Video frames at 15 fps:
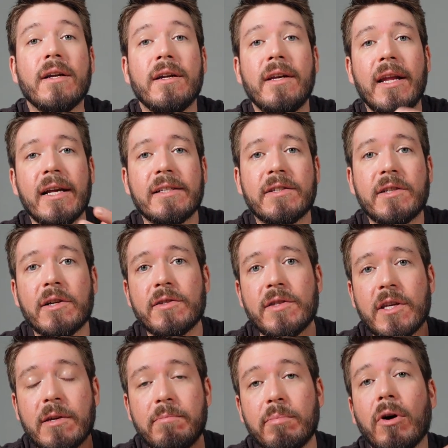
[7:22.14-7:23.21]
Next, there's
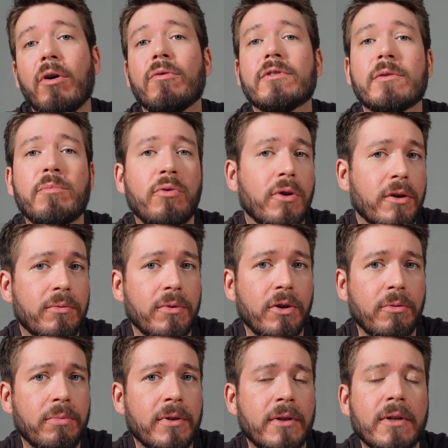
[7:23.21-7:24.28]
the pulse pour
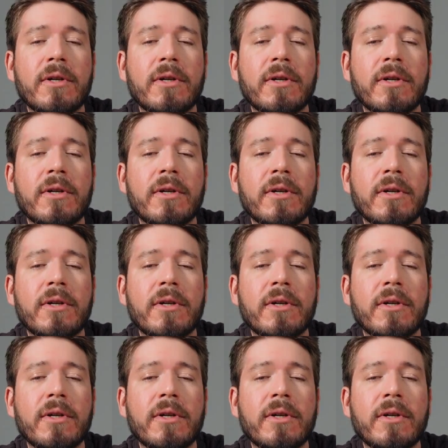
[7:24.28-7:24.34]
group.